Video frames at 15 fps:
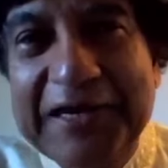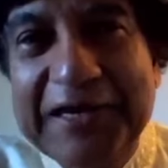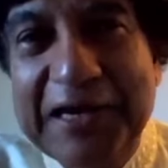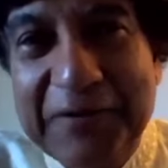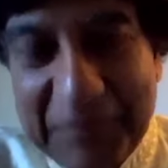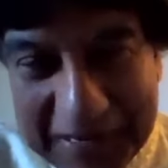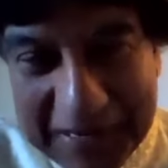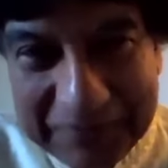
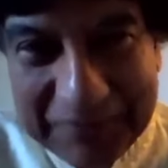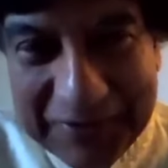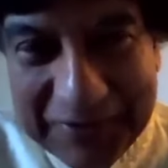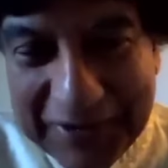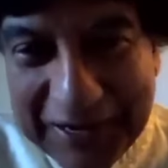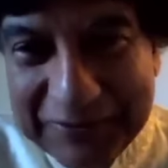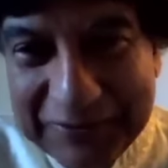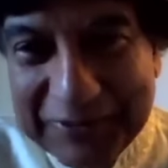taken me
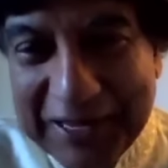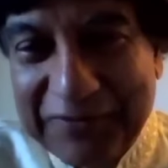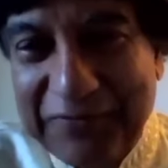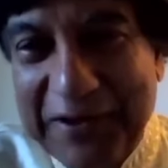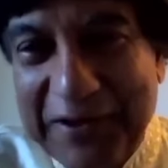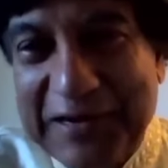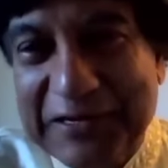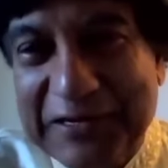to
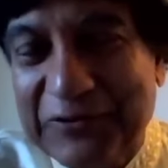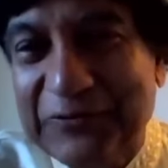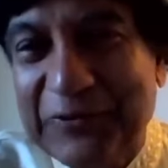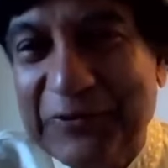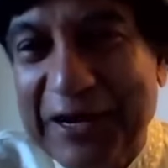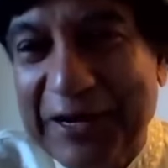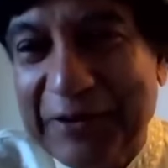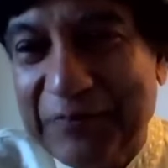that
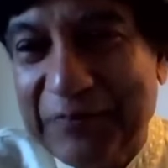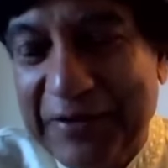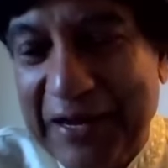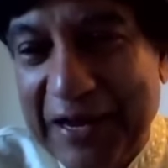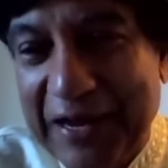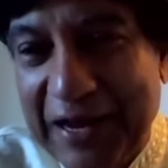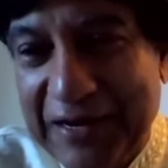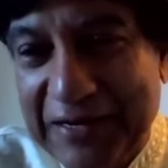venue
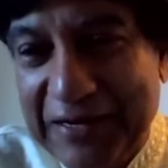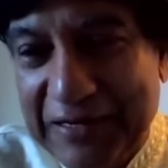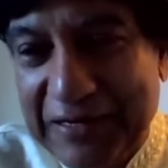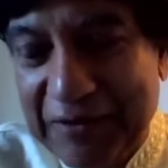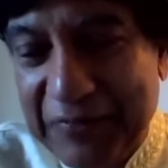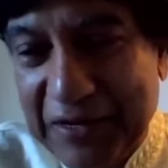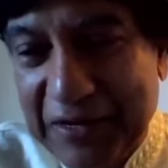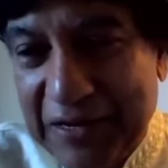and
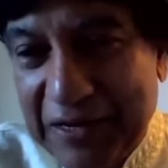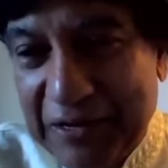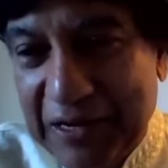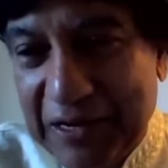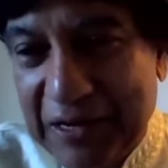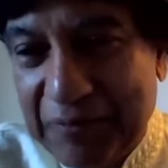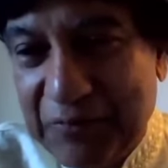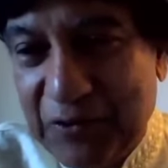
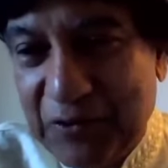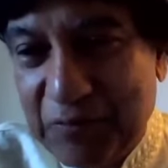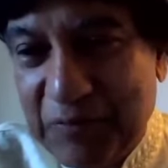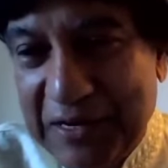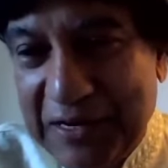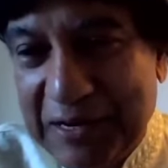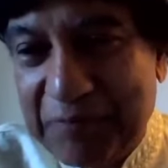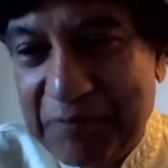put
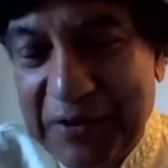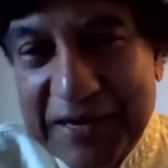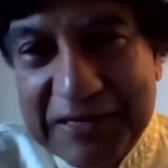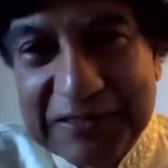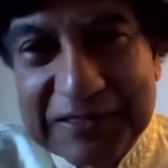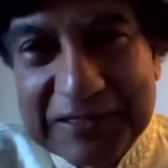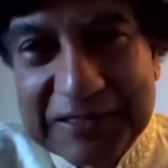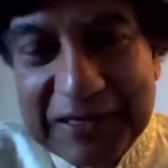me in a
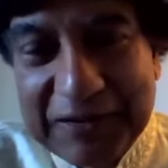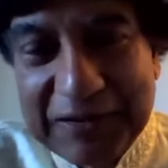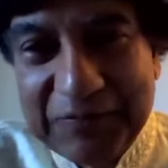place